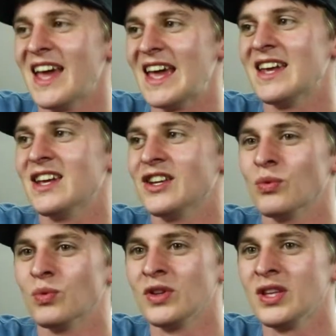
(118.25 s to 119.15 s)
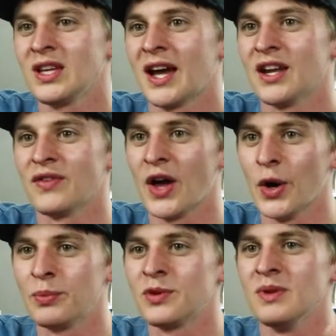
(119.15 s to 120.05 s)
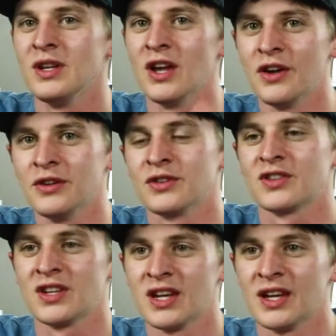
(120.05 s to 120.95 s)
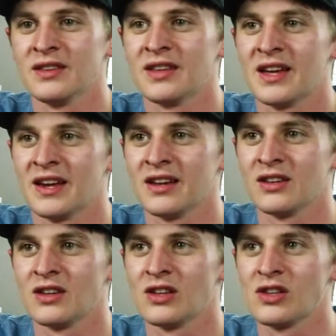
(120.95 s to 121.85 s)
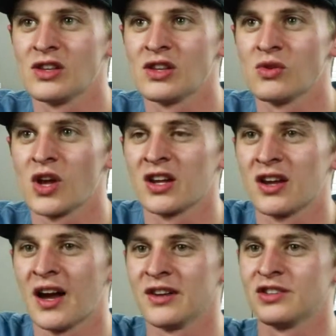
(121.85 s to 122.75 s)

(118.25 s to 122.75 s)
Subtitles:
and it really kind of helped me understand that God